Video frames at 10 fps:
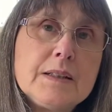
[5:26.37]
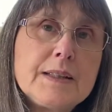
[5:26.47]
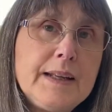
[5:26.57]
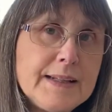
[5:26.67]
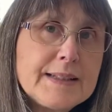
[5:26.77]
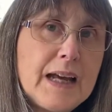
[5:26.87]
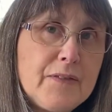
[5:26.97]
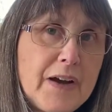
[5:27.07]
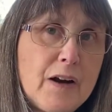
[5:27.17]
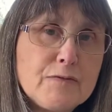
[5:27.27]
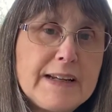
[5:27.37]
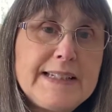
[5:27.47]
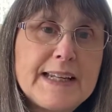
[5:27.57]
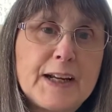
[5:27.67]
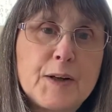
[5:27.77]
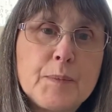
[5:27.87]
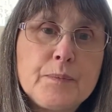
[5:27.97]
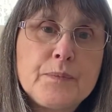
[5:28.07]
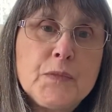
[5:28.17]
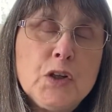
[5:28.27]
So let's have our reading.
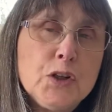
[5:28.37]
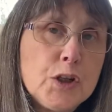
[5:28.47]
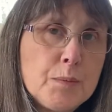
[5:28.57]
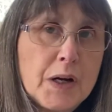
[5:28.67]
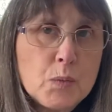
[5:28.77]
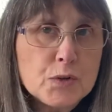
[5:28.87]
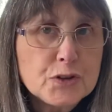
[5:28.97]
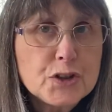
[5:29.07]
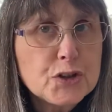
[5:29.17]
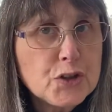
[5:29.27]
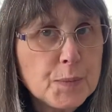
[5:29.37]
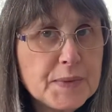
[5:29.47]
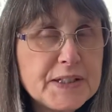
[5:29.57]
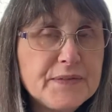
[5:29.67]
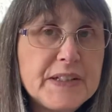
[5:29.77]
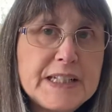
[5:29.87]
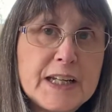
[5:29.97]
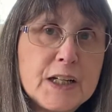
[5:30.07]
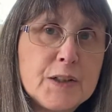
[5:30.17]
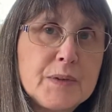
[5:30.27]
You might want to stop this
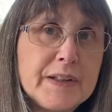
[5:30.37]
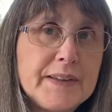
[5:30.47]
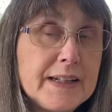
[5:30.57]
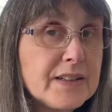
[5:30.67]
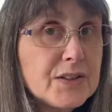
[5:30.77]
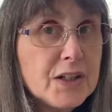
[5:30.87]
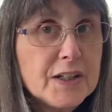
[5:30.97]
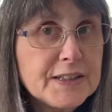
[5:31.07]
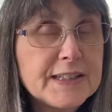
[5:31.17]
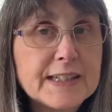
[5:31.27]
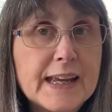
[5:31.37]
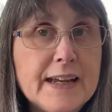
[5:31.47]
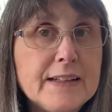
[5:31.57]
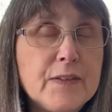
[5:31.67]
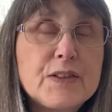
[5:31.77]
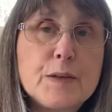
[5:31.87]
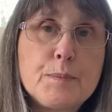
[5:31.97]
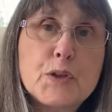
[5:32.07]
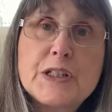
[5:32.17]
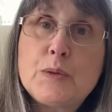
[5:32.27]
video and then start it again if
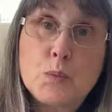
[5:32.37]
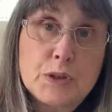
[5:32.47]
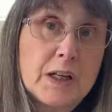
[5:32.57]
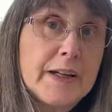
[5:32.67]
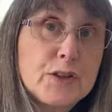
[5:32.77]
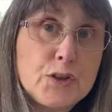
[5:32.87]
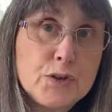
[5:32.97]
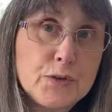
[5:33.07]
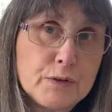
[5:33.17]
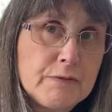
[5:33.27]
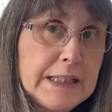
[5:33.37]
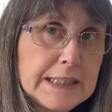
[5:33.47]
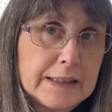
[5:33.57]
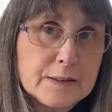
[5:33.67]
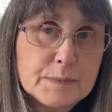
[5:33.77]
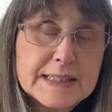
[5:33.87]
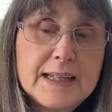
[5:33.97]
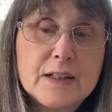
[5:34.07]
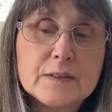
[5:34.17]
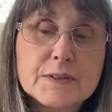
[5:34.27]
somebody would like to do the reading
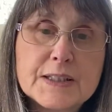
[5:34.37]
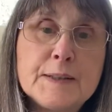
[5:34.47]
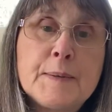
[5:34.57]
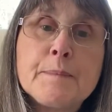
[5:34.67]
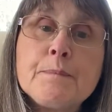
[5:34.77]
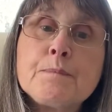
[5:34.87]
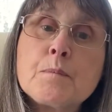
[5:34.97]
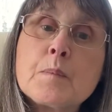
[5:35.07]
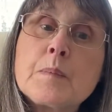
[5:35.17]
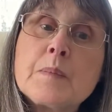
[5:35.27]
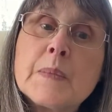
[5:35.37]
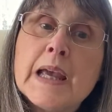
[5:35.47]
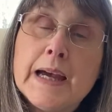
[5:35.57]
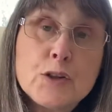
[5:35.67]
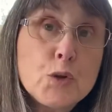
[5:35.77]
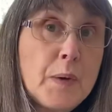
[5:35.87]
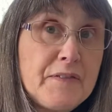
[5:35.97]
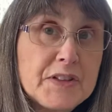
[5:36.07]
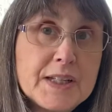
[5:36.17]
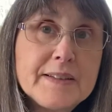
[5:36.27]
themselves. And
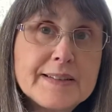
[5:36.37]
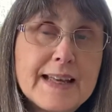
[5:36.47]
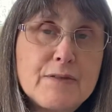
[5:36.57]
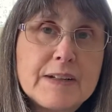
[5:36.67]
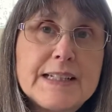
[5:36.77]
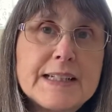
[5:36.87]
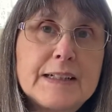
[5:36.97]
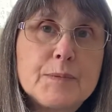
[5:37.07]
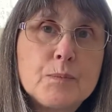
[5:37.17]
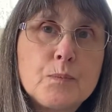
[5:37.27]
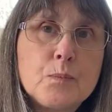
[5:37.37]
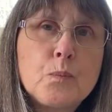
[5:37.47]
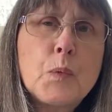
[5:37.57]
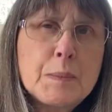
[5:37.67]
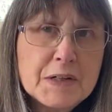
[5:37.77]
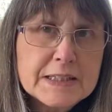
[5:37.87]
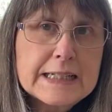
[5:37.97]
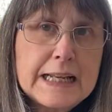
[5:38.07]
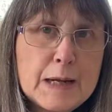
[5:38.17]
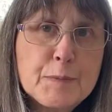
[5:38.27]
whoever does that reading, we must
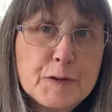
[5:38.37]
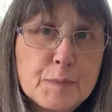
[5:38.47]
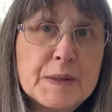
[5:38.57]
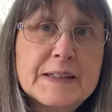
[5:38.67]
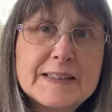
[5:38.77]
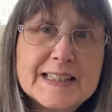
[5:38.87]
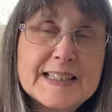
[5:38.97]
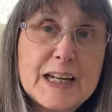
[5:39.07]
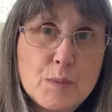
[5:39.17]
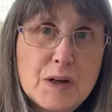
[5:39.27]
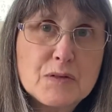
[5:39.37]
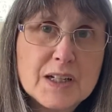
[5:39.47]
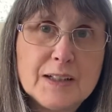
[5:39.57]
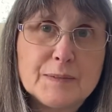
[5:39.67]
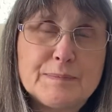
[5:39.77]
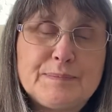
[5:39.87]
clap them to say well done.